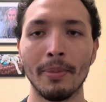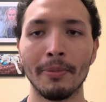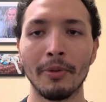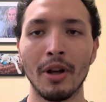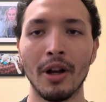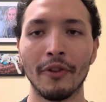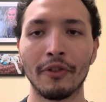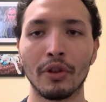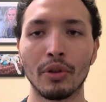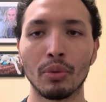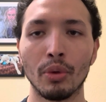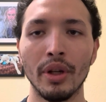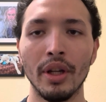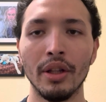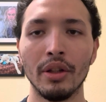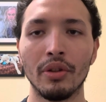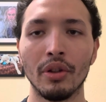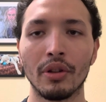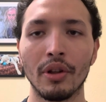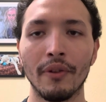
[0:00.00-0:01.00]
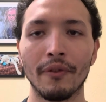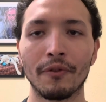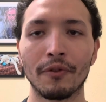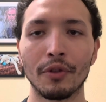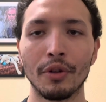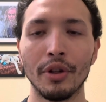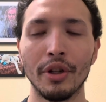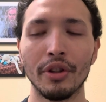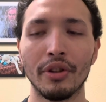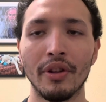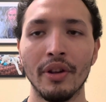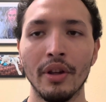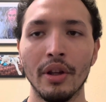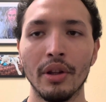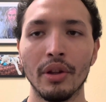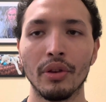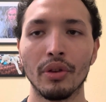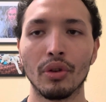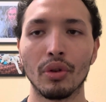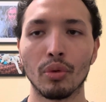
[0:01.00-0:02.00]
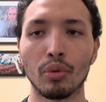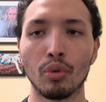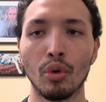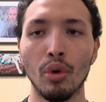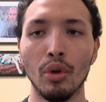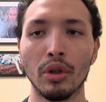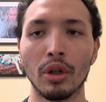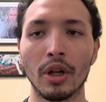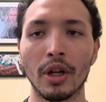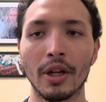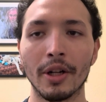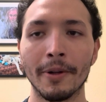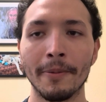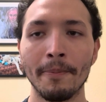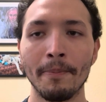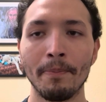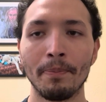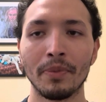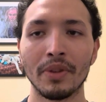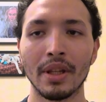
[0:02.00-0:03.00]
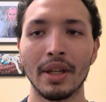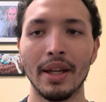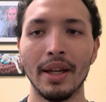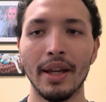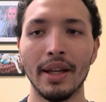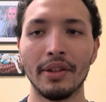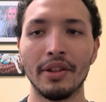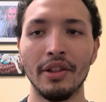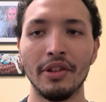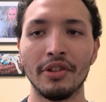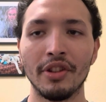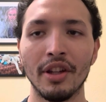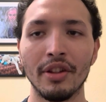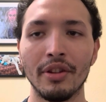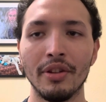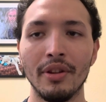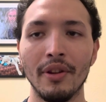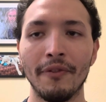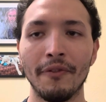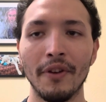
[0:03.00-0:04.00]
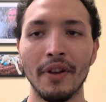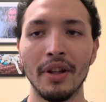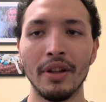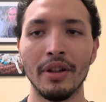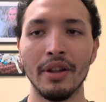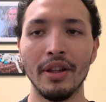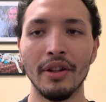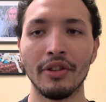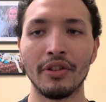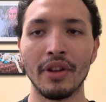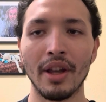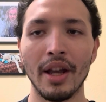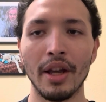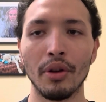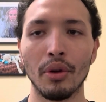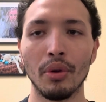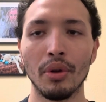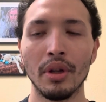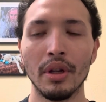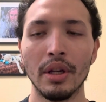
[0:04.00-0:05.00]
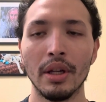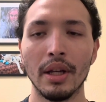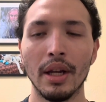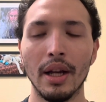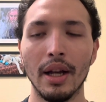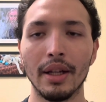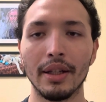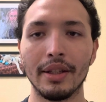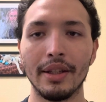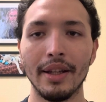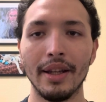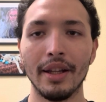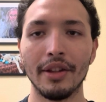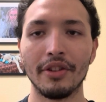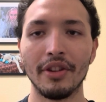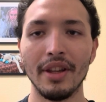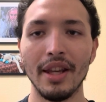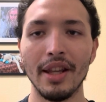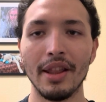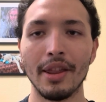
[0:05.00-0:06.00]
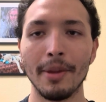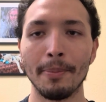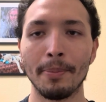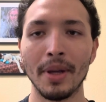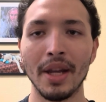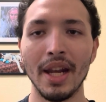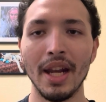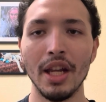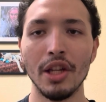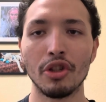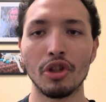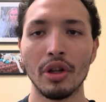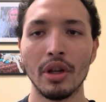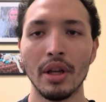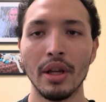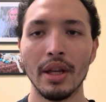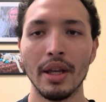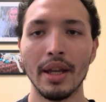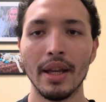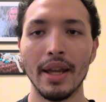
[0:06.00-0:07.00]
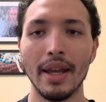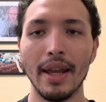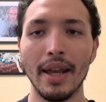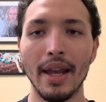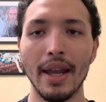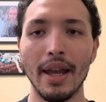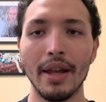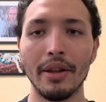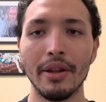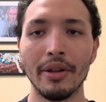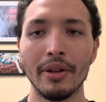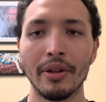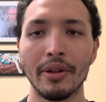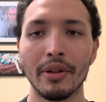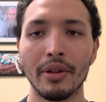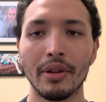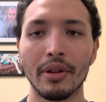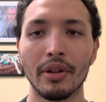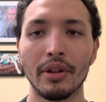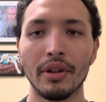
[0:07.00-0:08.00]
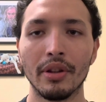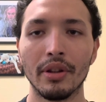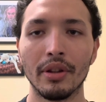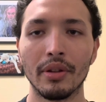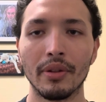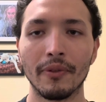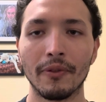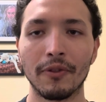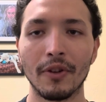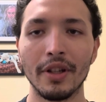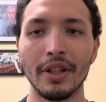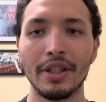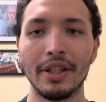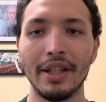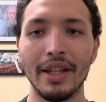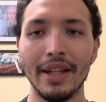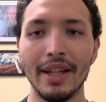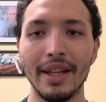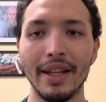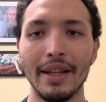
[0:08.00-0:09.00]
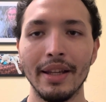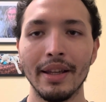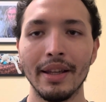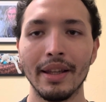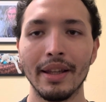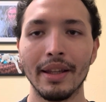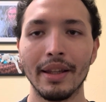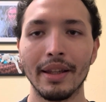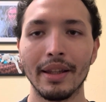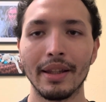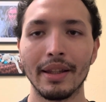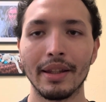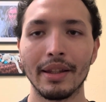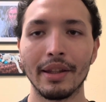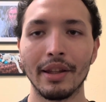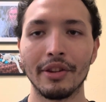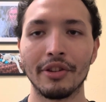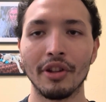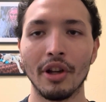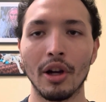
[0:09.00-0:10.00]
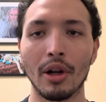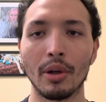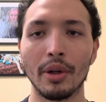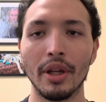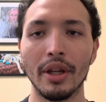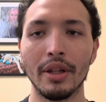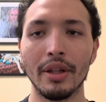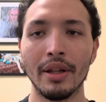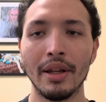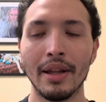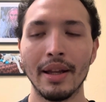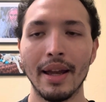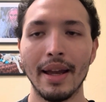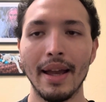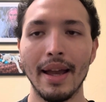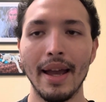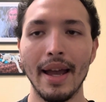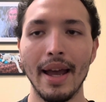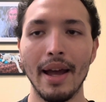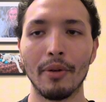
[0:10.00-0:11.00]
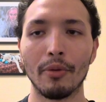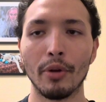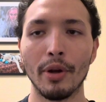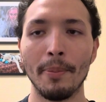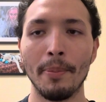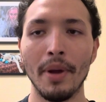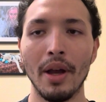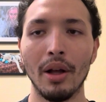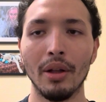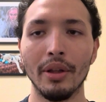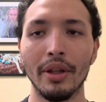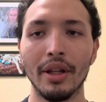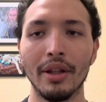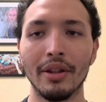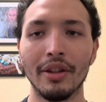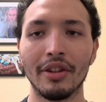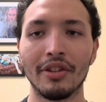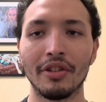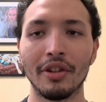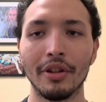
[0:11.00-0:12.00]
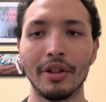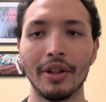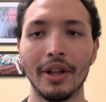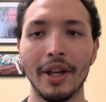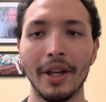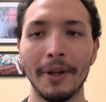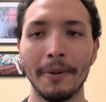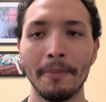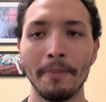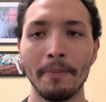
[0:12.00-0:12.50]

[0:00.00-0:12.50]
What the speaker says: off the ring to confront the ruler, as he said to defend his title against Ethan Page and Frankie Kazarian at Rebellion this Sunday.